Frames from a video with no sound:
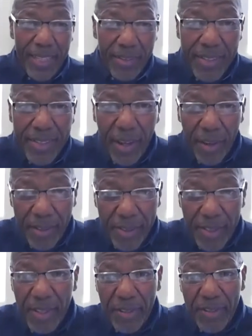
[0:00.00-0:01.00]
there is
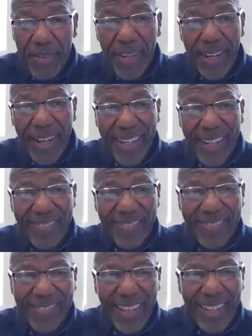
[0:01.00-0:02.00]
also
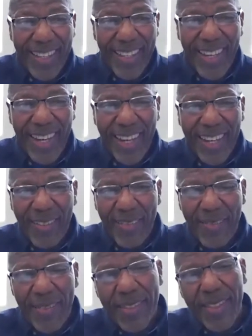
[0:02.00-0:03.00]
uh, uh,
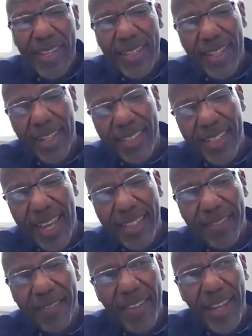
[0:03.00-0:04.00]
a
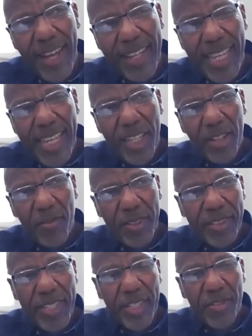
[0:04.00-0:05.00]
kind of
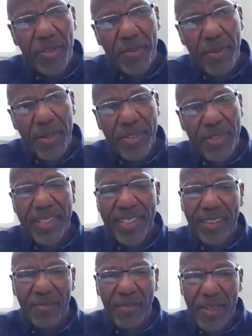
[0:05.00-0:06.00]
unequal
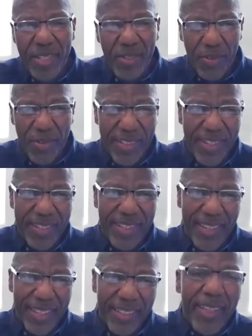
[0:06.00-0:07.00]
distribution of
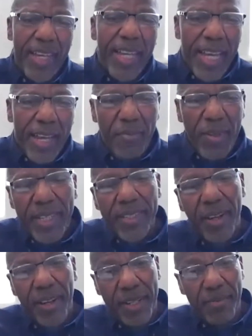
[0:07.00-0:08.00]
resources. And, and we
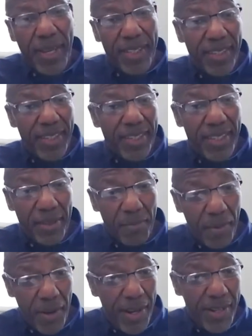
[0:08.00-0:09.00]
can talk about this in the
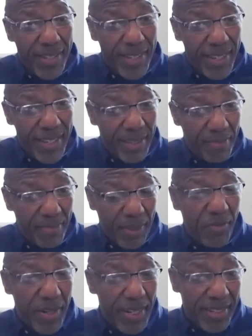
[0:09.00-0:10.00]
broad sense
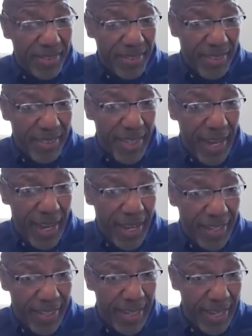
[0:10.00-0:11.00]
between,
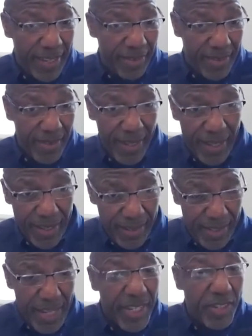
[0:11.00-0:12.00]
uh, say, uh,
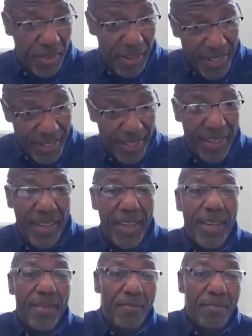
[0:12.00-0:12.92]
districts,